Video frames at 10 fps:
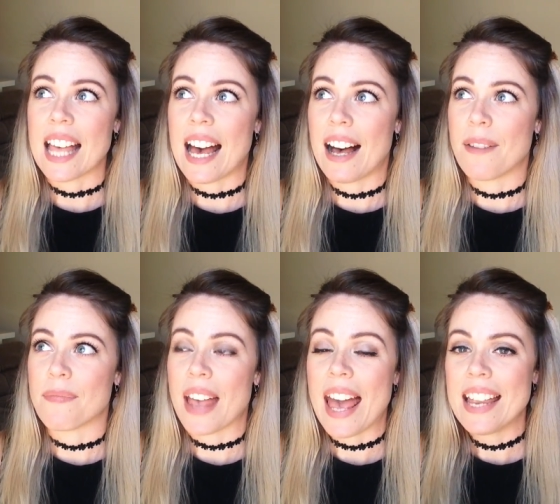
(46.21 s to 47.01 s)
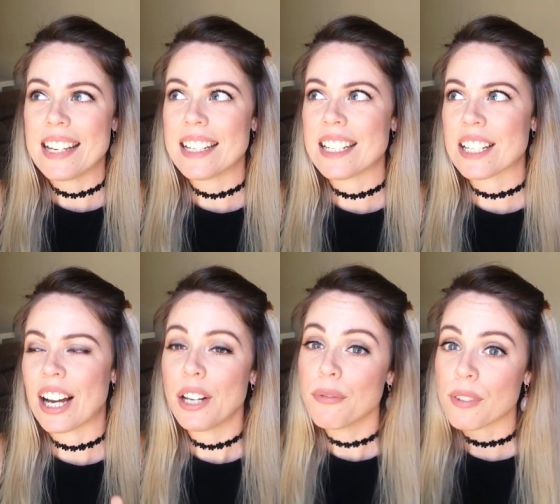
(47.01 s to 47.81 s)
um, and
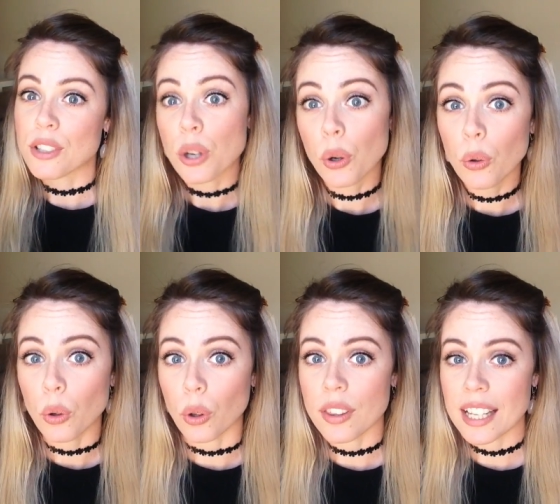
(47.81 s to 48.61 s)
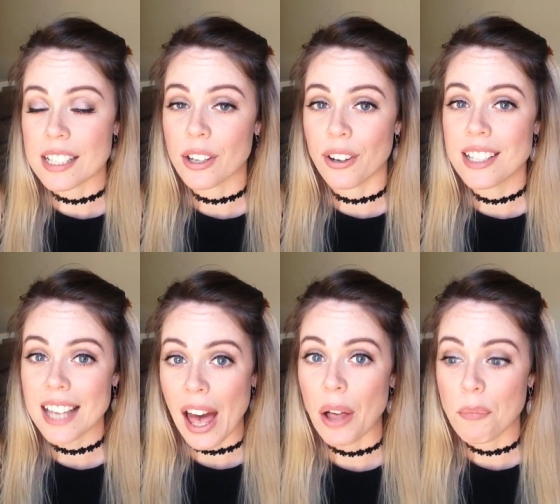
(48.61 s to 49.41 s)
kind of tool that's going to
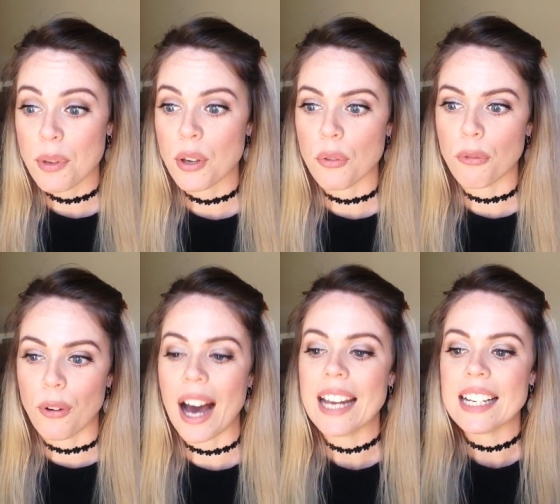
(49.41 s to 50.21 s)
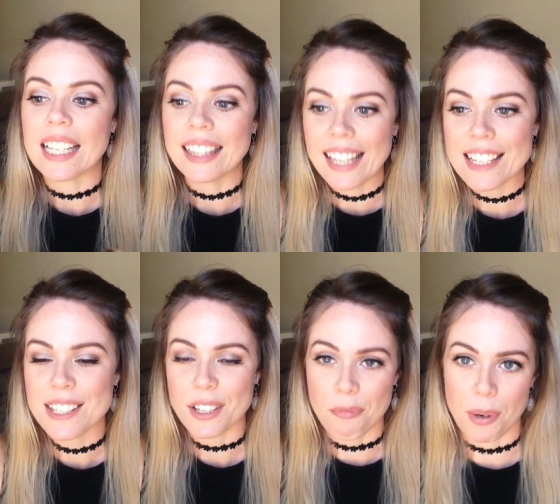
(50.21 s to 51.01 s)
help you find a
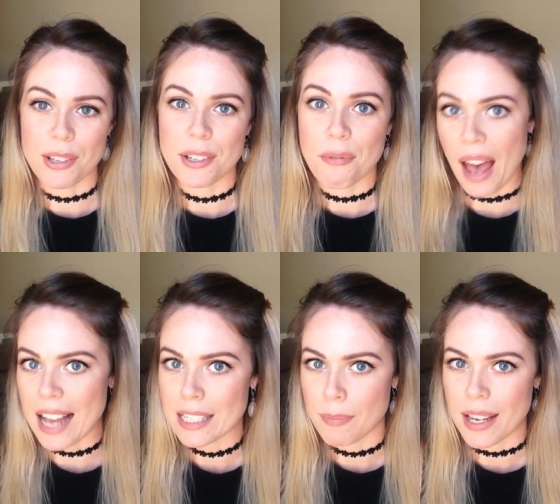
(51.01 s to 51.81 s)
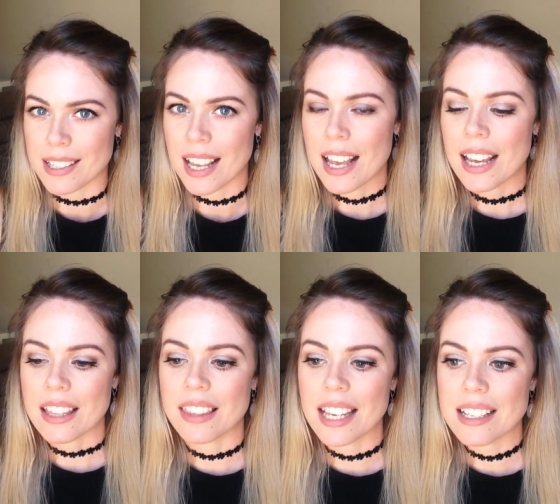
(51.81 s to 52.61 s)
list of positive aspects
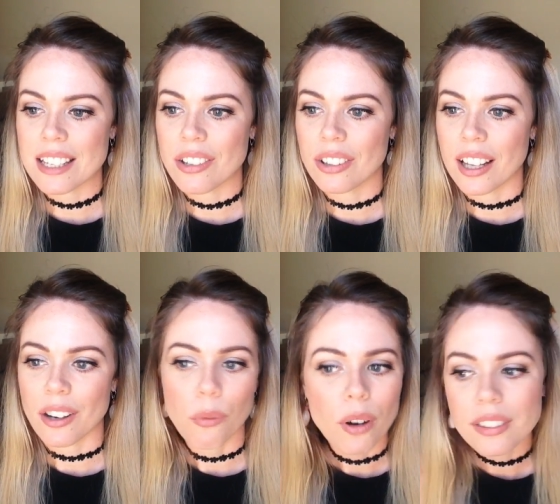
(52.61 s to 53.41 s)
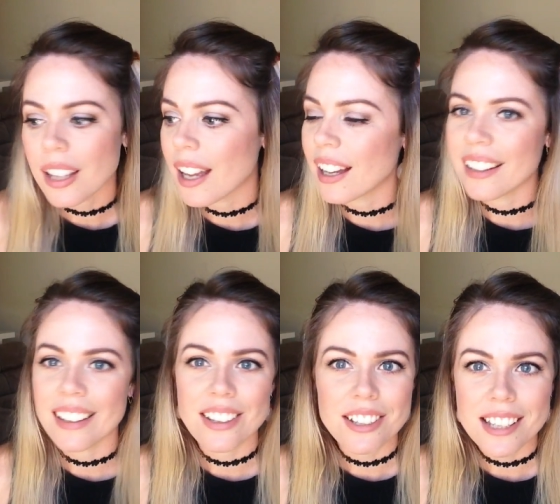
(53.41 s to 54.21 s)
and things that you're like, what the hell are
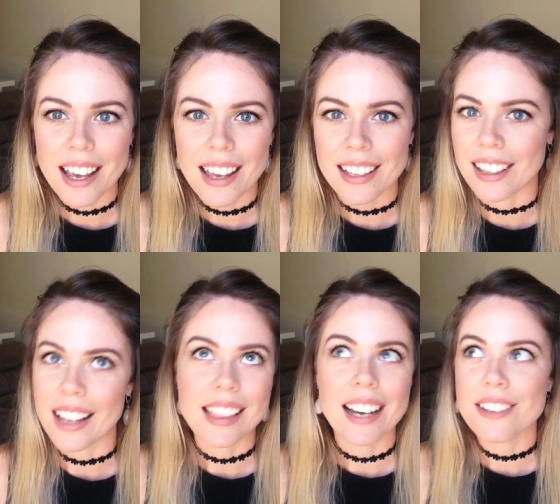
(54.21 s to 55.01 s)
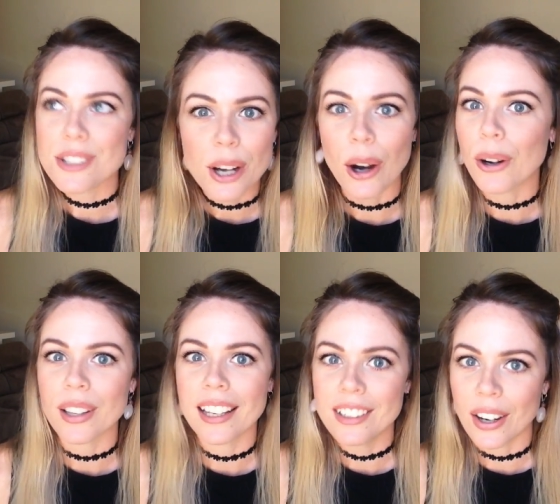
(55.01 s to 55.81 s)
you saying? Like, that is
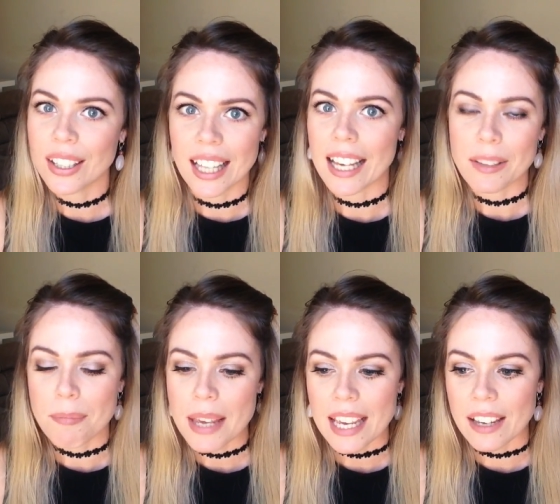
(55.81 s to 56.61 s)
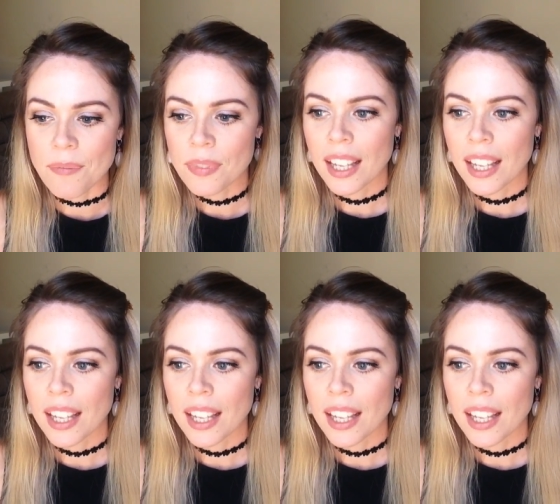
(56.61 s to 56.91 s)
totally not like me.